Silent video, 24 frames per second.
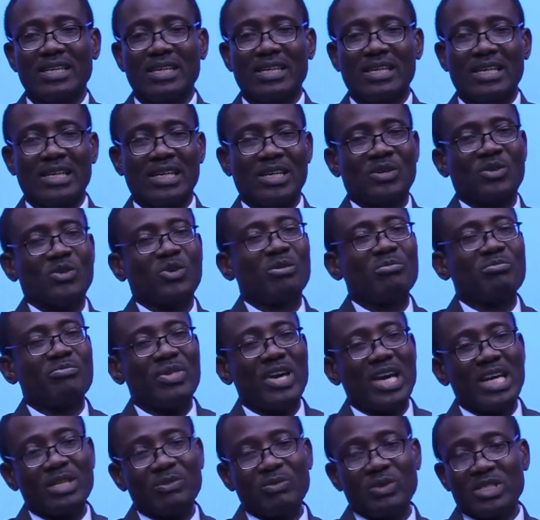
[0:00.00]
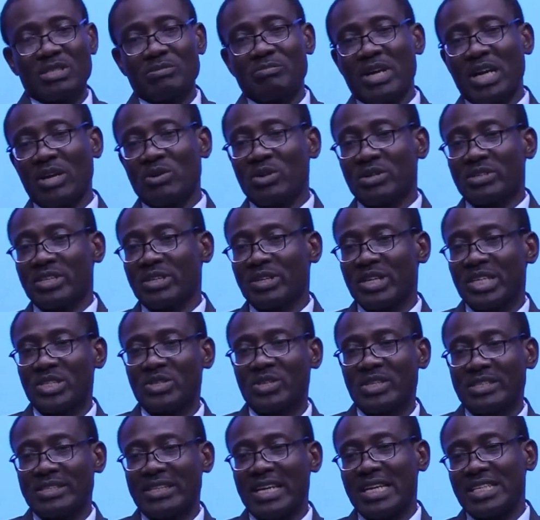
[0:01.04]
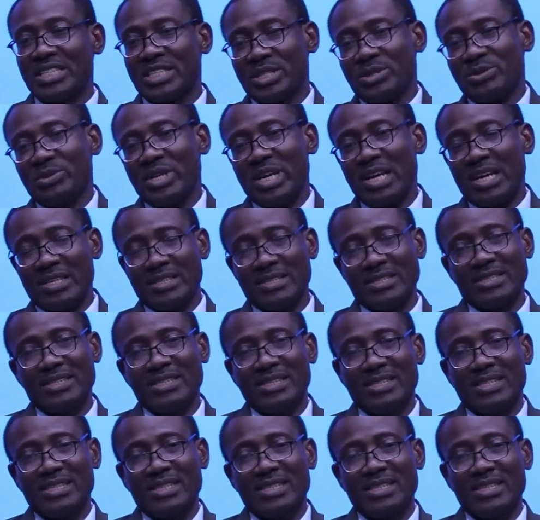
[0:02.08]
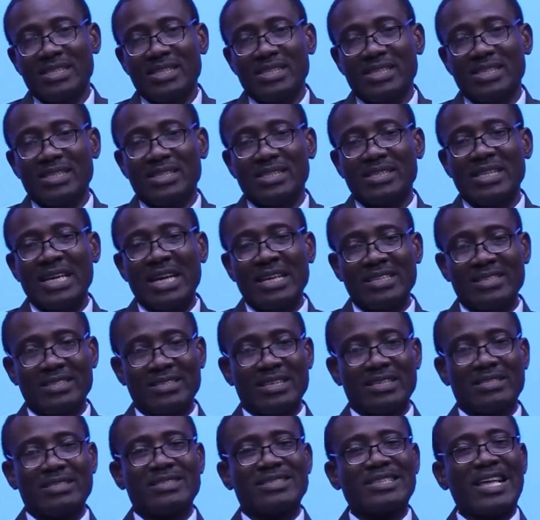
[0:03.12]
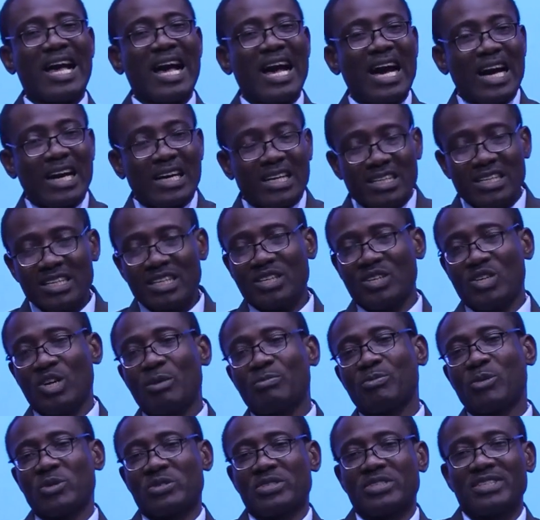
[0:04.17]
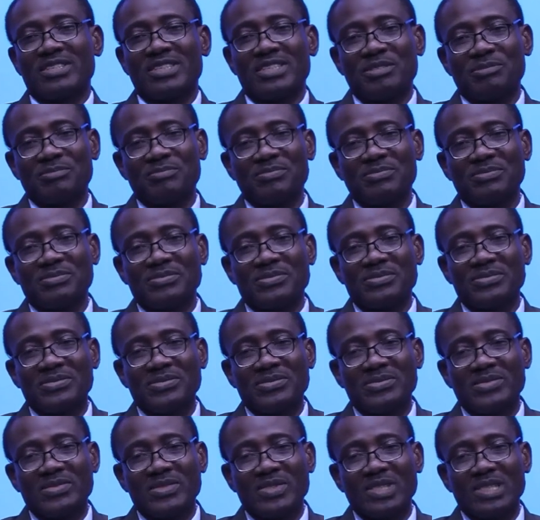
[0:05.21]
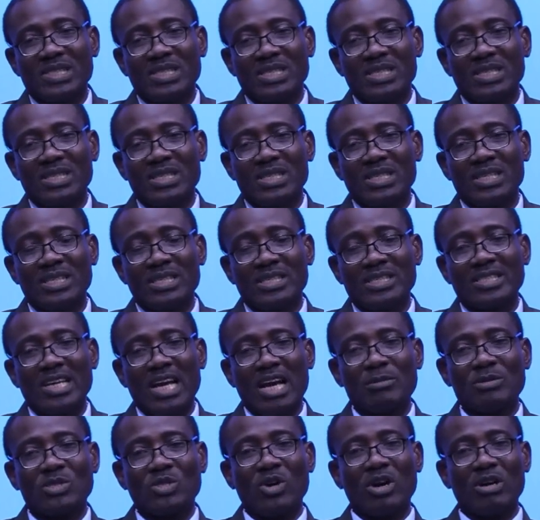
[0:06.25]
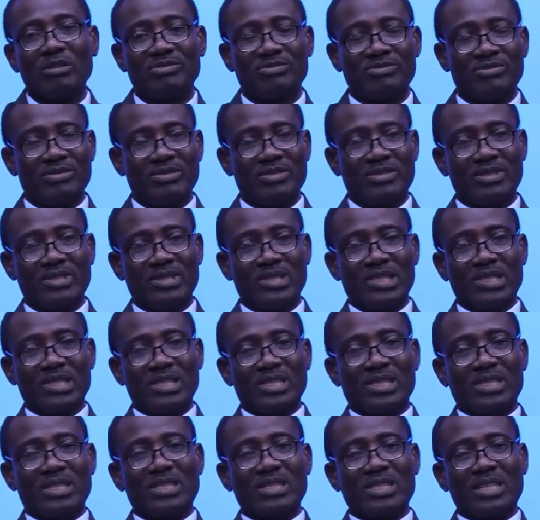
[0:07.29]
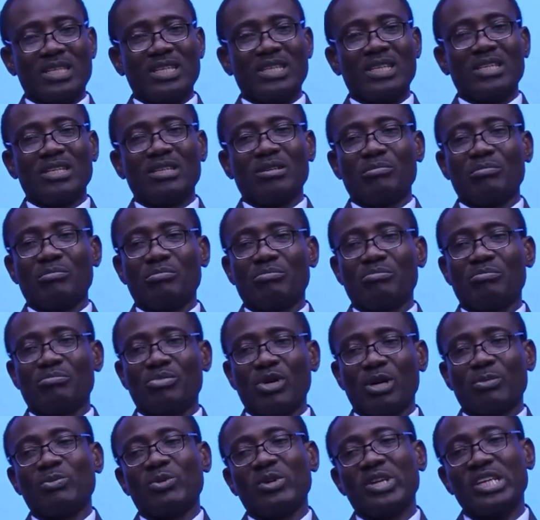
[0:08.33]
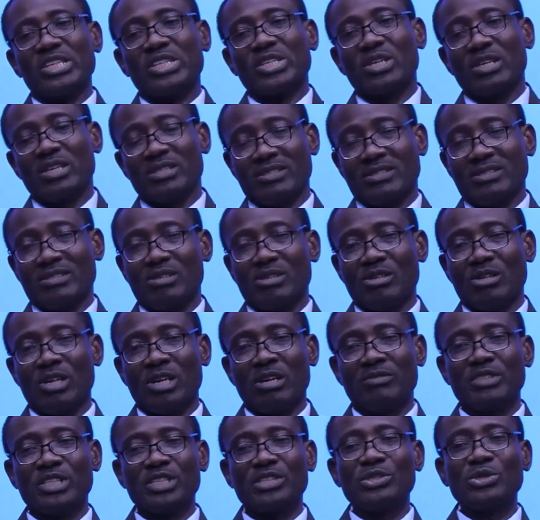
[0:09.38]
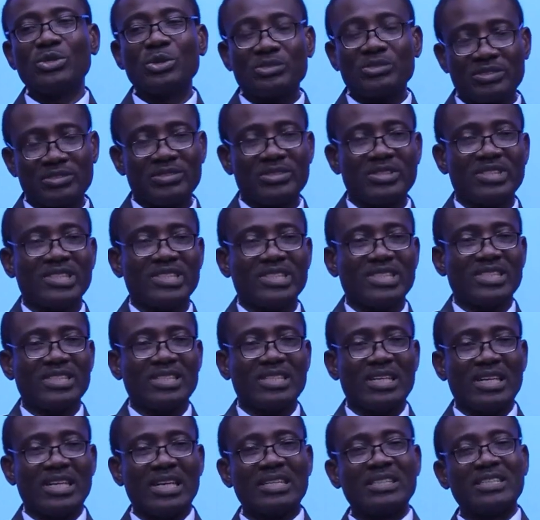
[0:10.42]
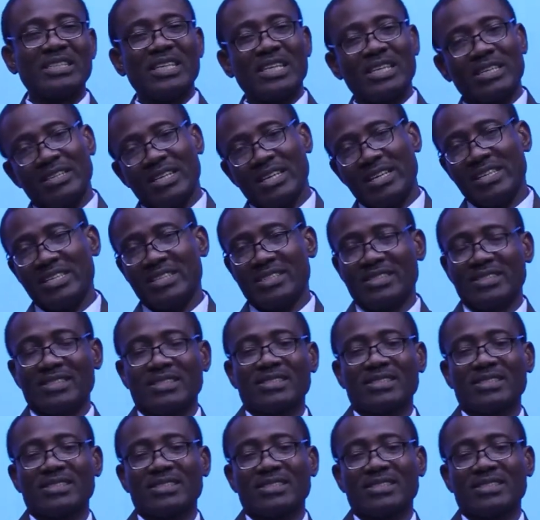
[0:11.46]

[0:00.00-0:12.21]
and compared with my congregation in Nigeria, there is a stark opposite. In terms of the population of the youth and the elderly,